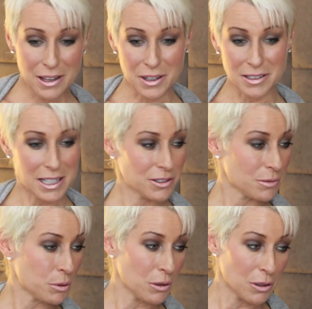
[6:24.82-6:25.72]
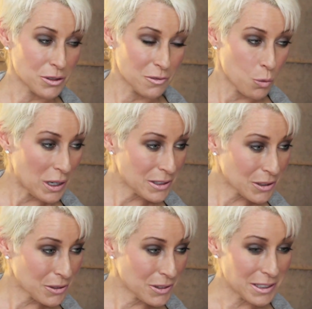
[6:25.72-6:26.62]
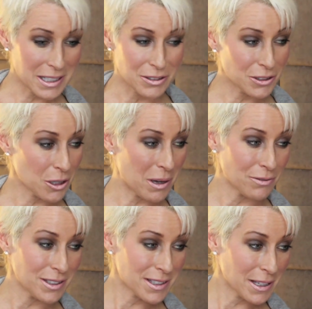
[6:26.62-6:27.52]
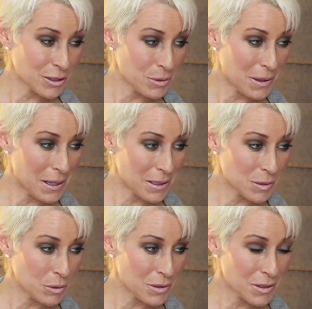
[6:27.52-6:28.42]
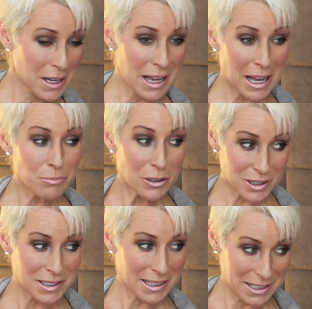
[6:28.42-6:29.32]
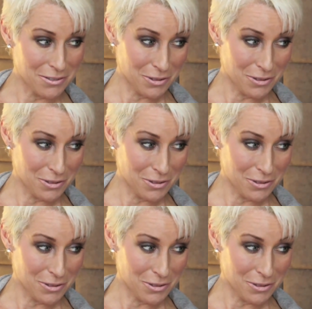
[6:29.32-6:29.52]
They tend to put lots of weight on. They tend to stop having sex with their husbands. I'm not sticking up